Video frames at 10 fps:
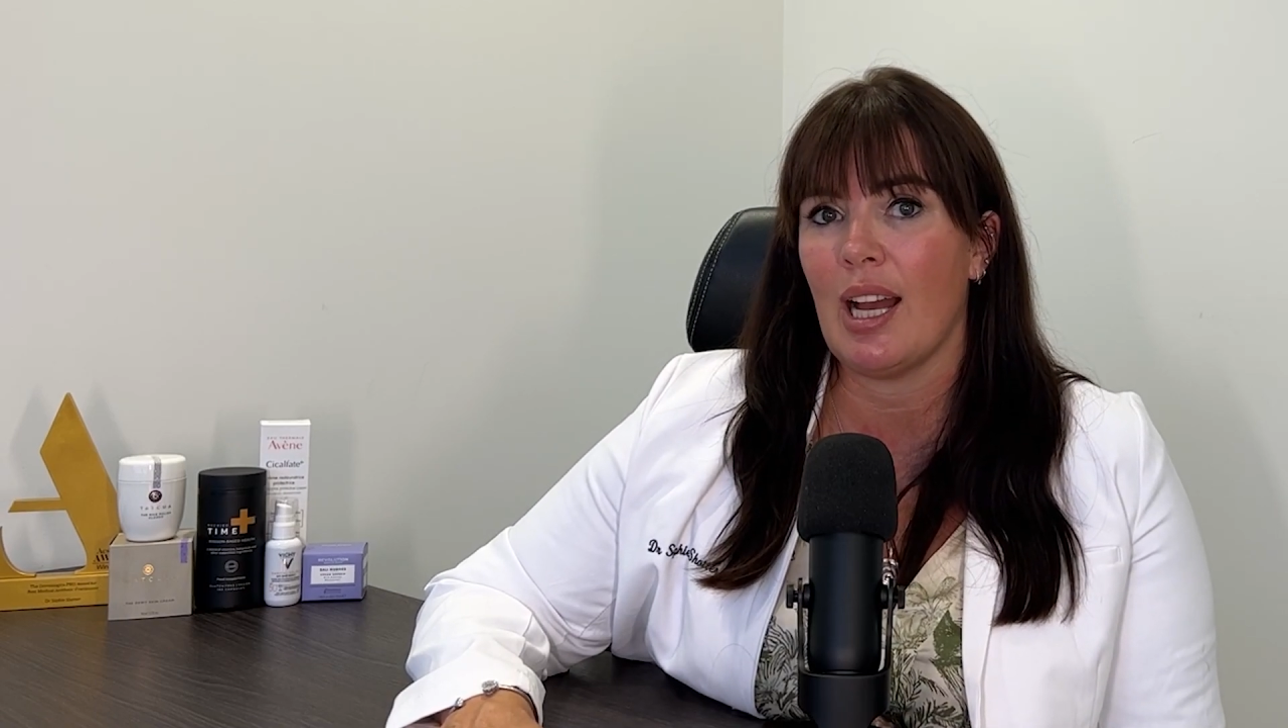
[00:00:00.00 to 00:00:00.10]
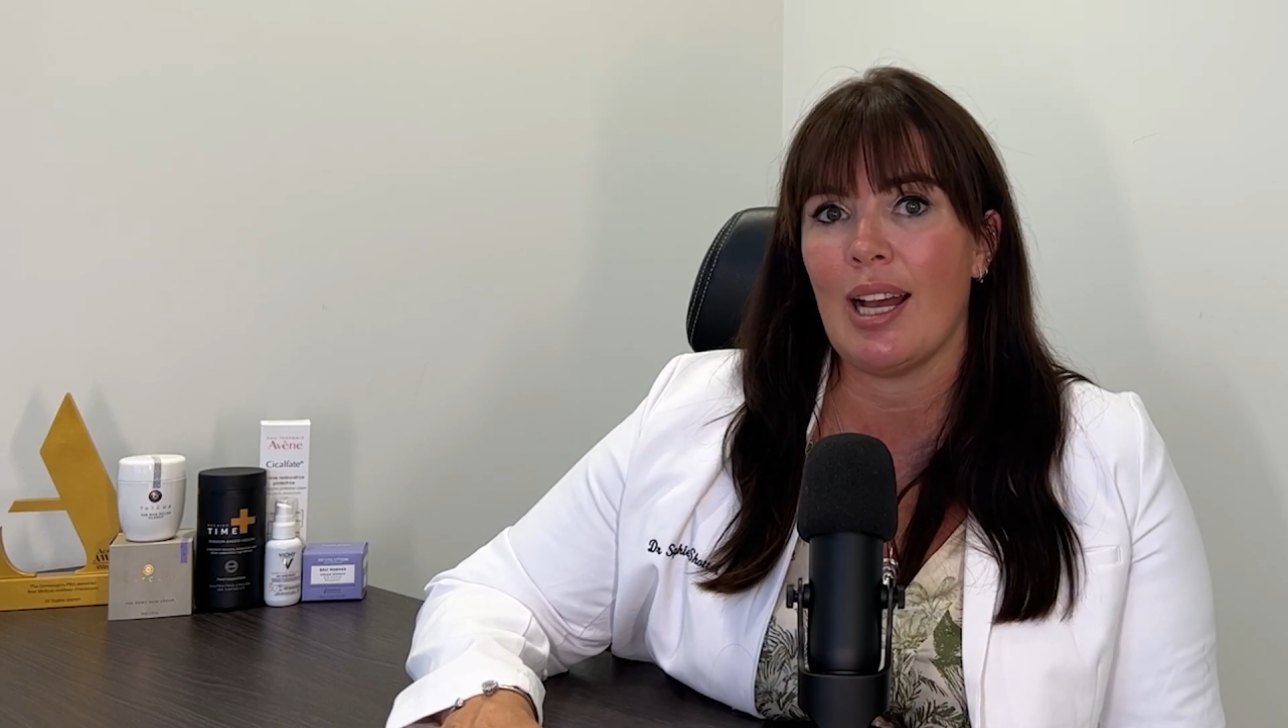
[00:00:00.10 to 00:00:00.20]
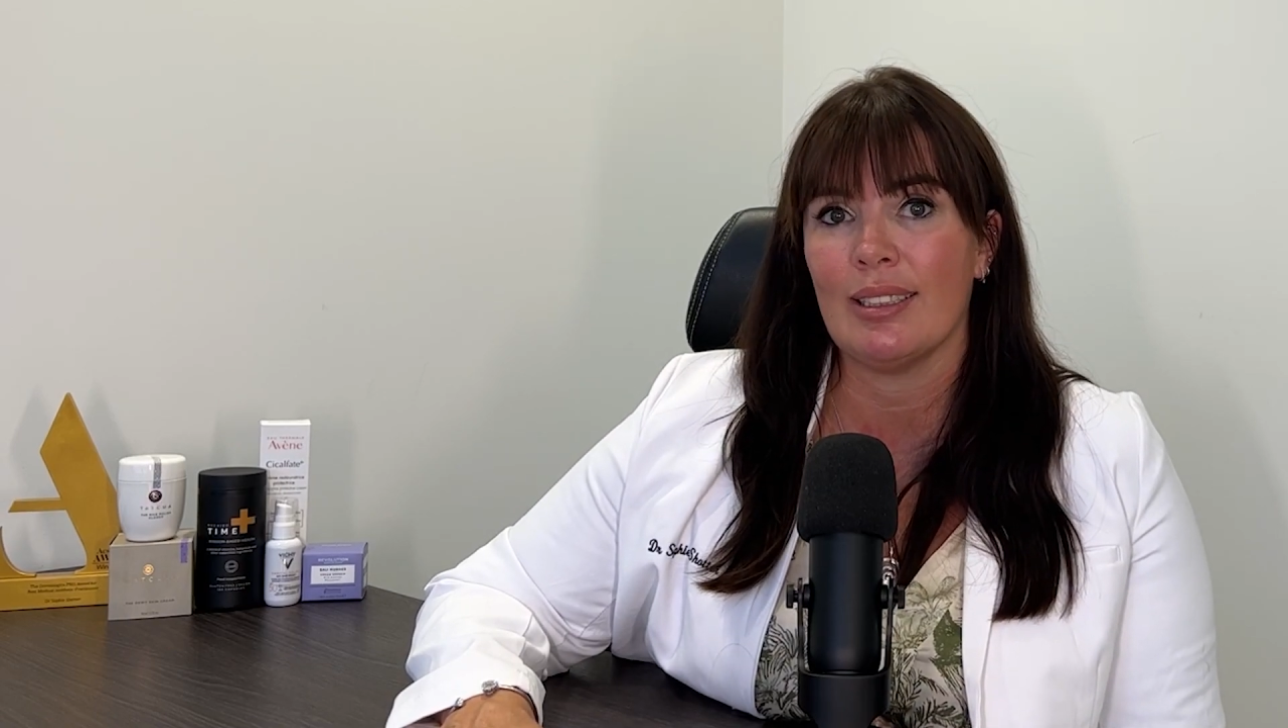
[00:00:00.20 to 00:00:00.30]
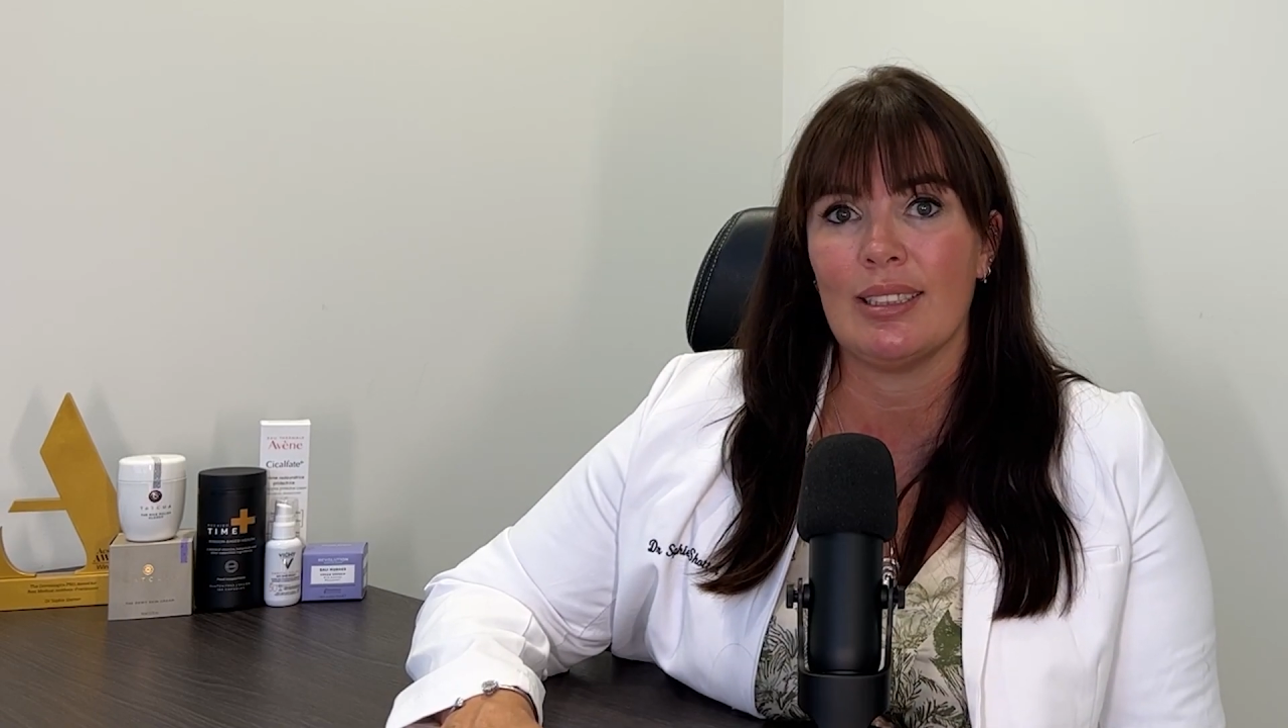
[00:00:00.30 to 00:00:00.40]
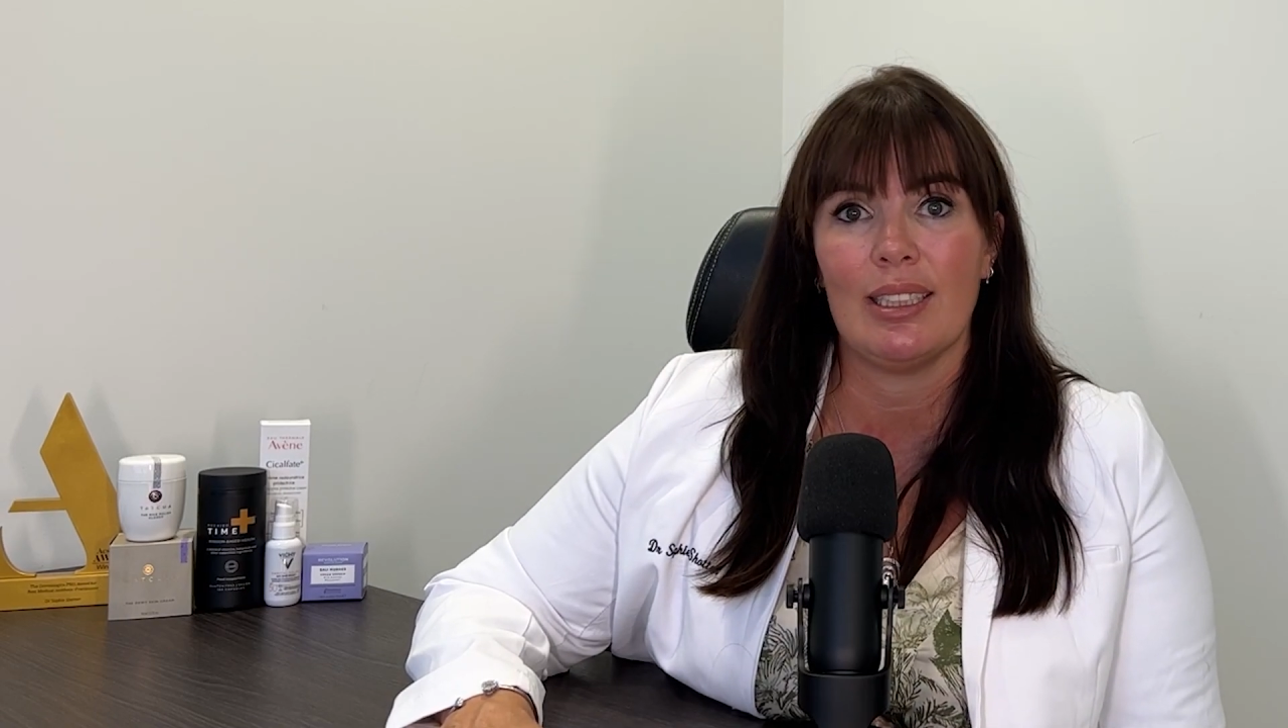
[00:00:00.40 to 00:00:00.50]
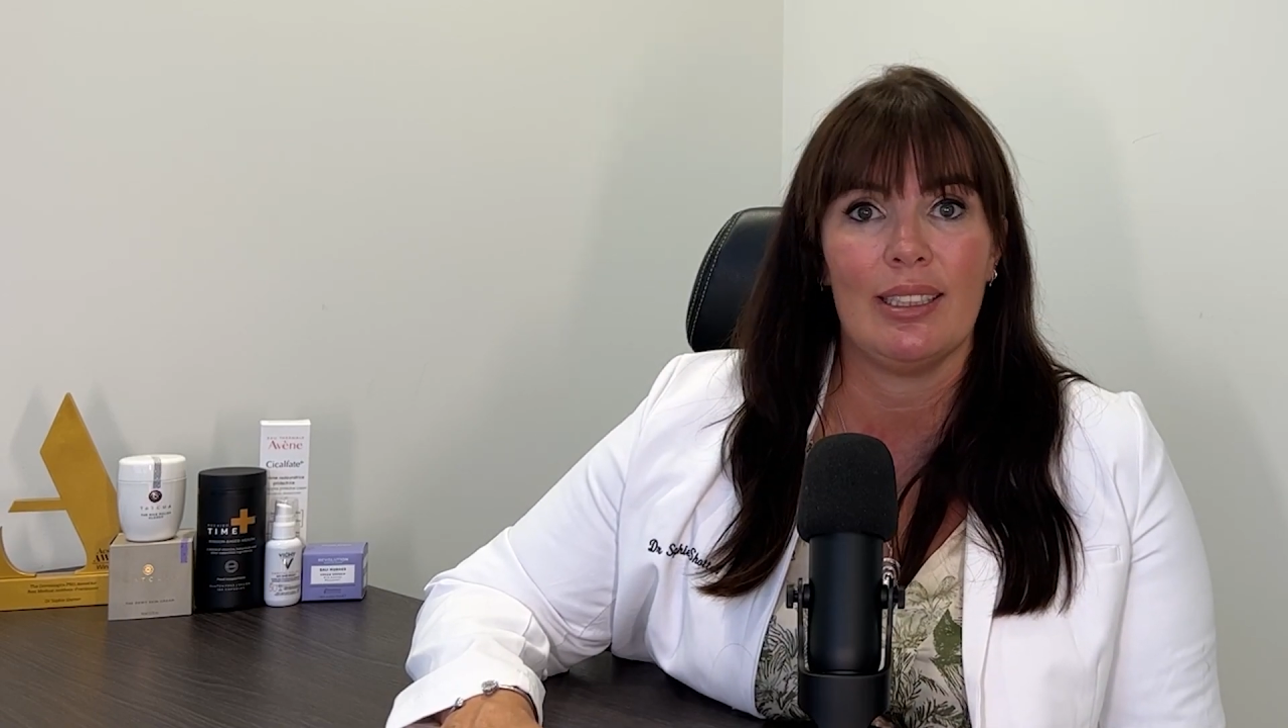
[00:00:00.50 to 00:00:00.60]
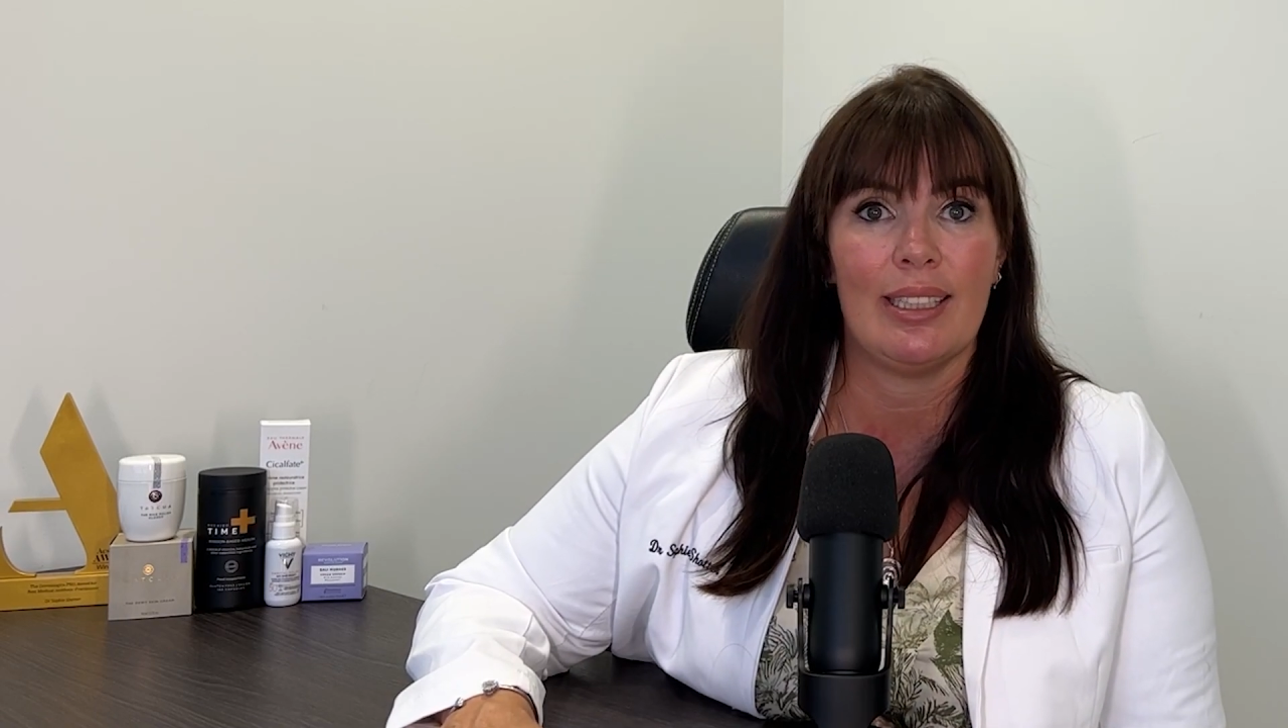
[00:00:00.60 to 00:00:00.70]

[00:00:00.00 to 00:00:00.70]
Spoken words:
as